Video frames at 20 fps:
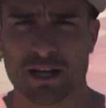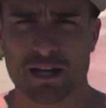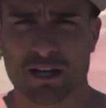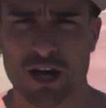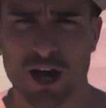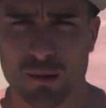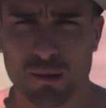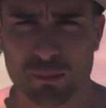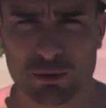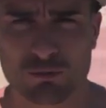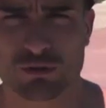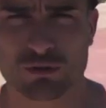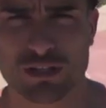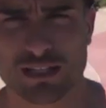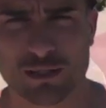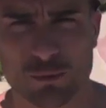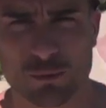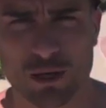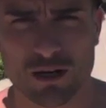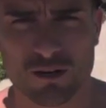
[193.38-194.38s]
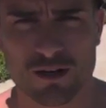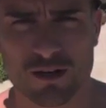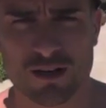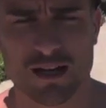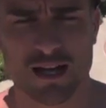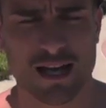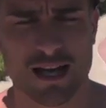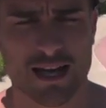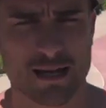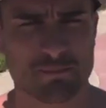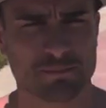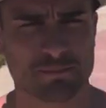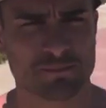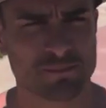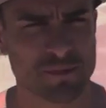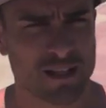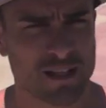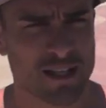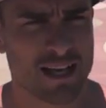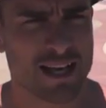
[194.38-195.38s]
Carbing up really well,
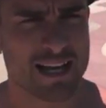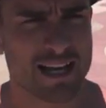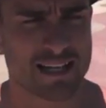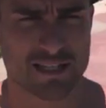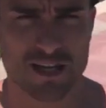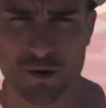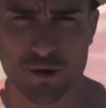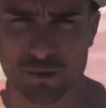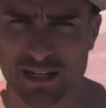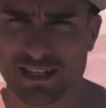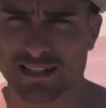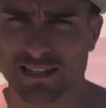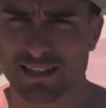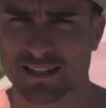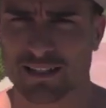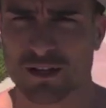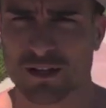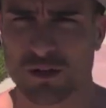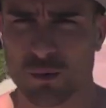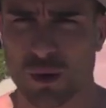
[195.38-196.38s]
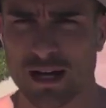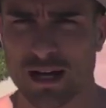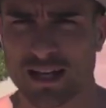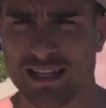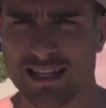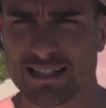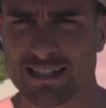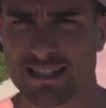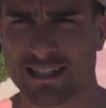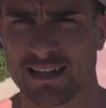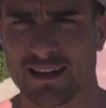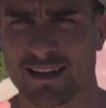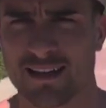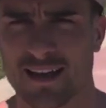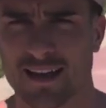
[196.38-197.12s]
it's going in quite easy.